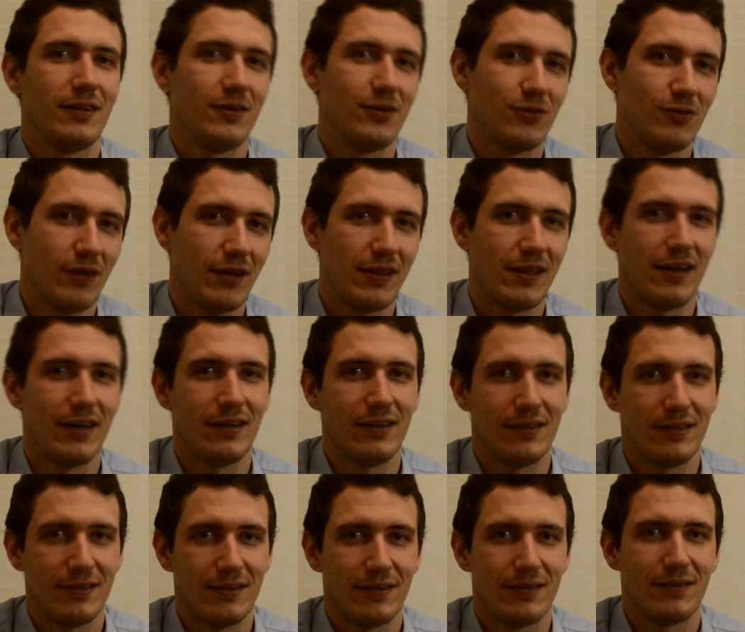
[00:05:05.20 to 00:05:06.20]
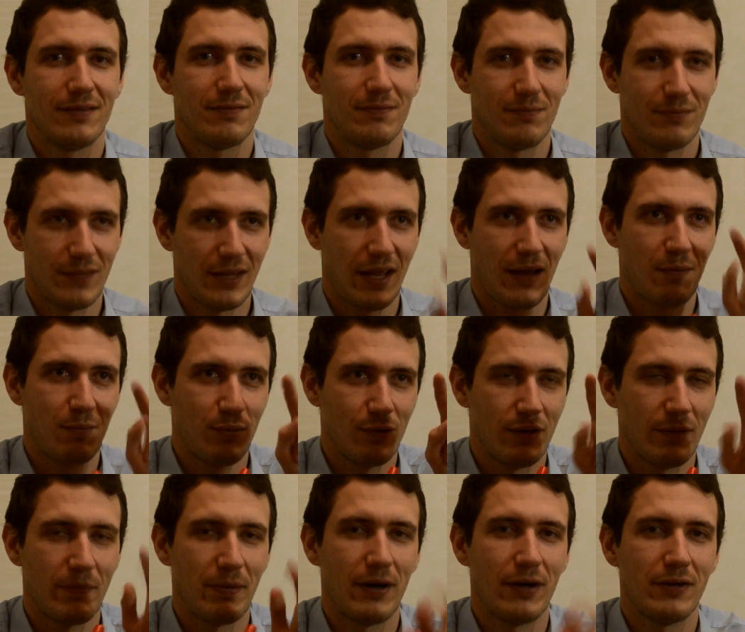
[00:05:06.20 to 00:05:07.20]
Try that. Like, put
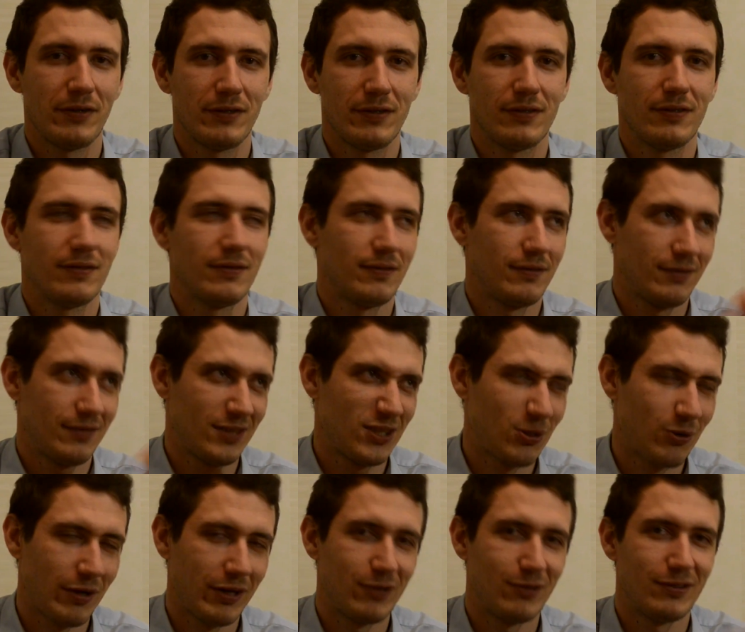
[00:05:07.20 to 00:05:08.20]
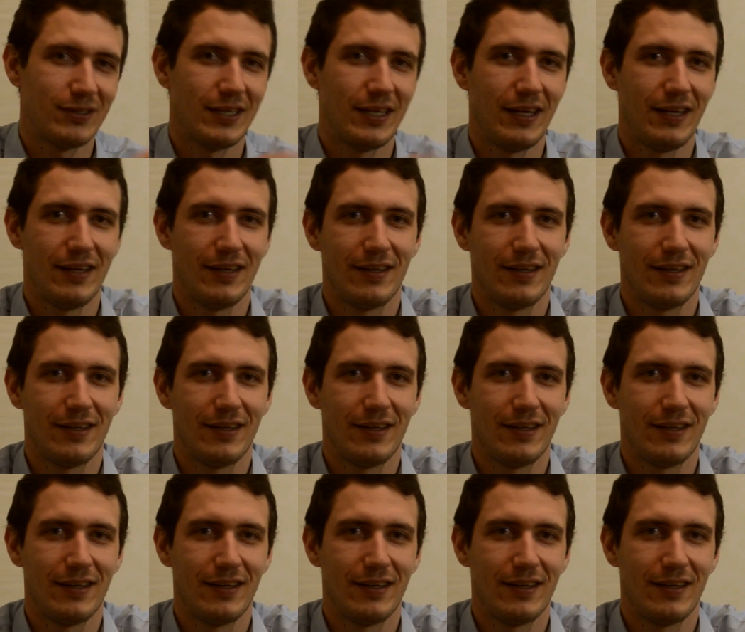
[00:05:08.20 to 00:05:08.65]
a pause, try to say.